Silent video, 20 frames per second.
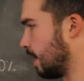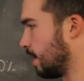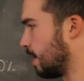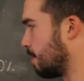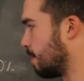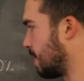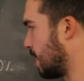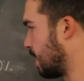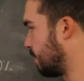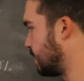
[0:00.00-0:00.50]

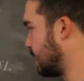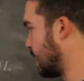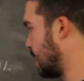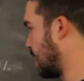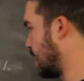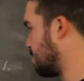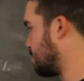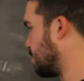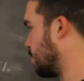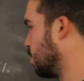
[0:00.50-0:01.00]
amount of
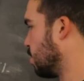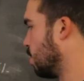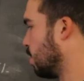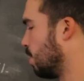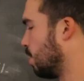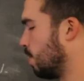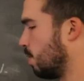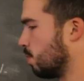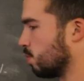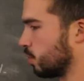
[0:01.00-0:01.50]
time
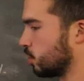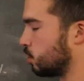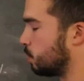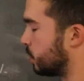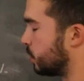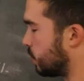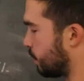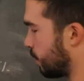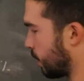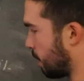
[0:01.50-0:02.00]
or a
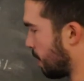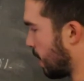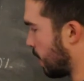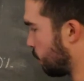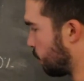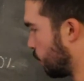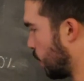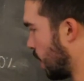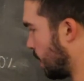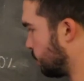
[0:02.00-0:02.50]
specific amount
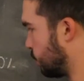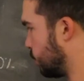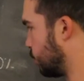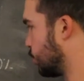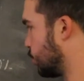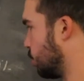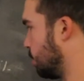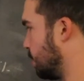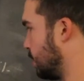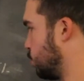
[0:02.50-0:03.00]
of reps.
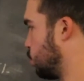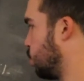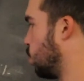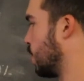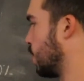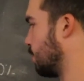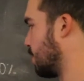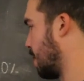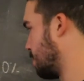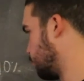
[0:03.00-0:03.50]
This could be
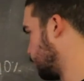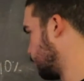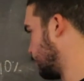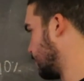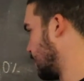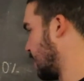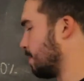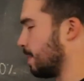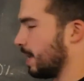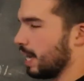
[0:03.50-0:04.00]
20 reps per
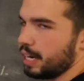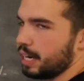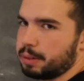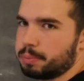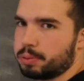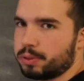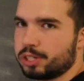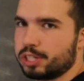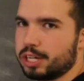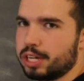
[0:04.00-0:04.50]
time at
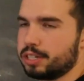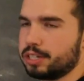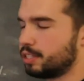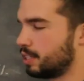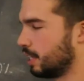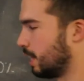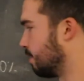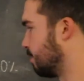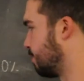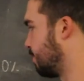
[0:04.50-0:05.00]
80%
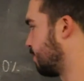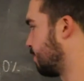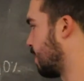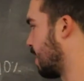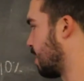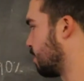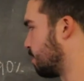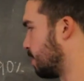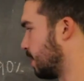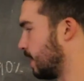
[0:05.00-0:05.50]
instead of
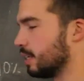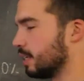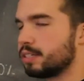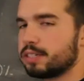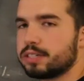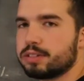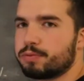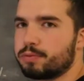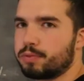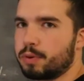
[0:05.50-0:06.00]
5
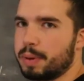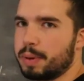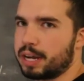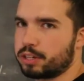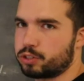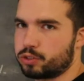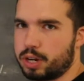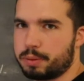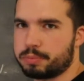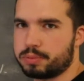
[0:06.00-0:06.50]
minutes for
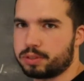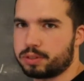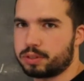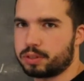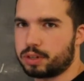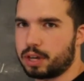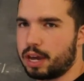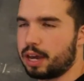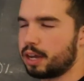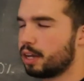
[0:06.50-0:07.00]
max reps.
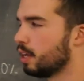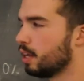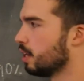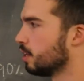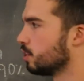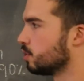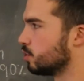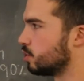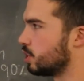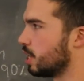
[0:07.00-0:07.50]
Okay,
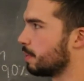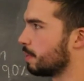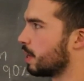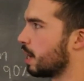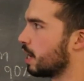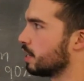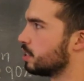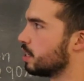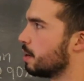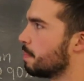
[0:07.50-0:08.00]
so same
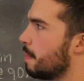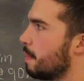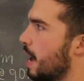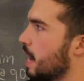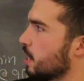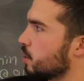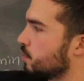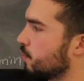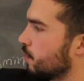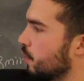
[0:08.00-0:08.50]
concept.
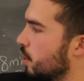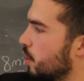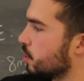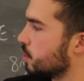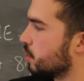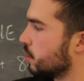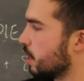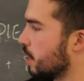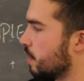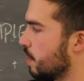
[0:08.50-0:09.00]
Max
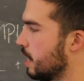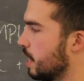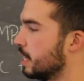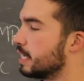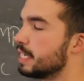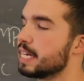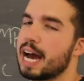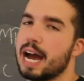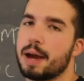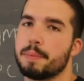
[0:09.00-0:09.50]
first, and
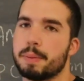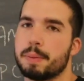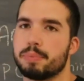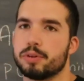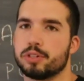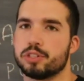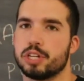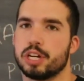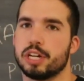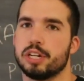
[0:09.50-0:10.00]
then time and
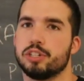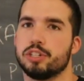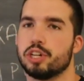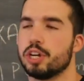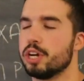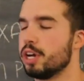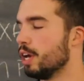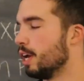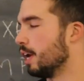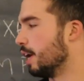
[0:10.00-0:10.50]
percentage
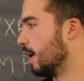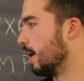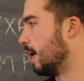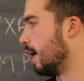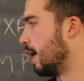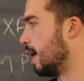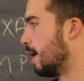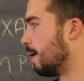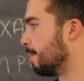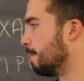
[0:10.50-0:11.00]

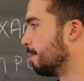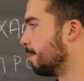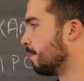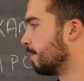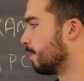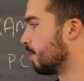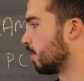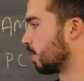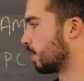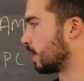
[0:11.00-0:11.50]

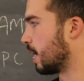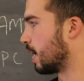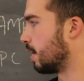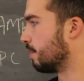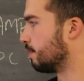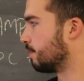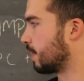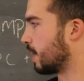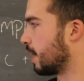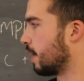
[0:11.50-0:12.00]
are kind
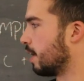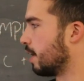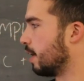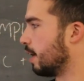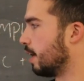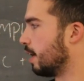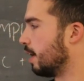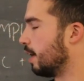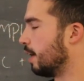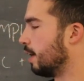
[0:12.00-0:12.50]
of
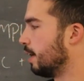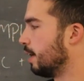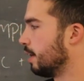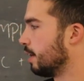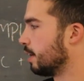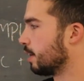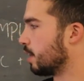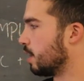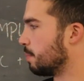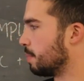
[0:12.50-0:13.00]

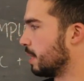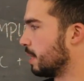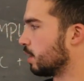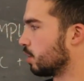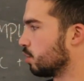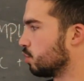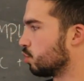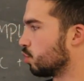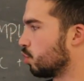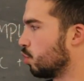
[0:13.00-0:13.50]
going to be in
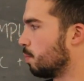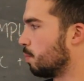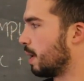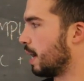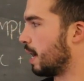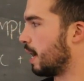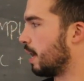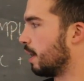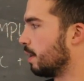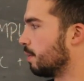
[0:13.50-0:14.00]
control
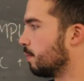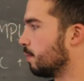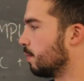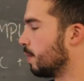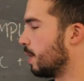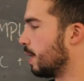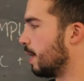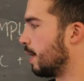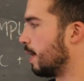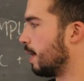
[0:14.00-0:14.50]
by
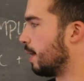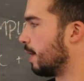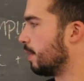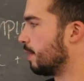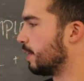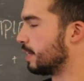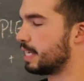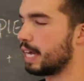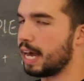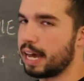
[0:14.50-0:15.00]

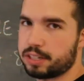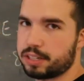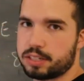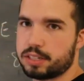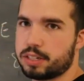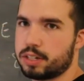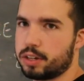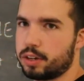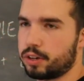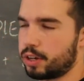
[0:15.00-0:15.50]
the
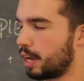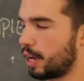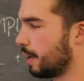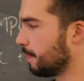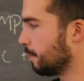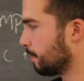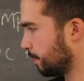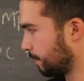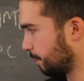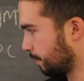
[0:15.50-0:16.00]
test. Okay.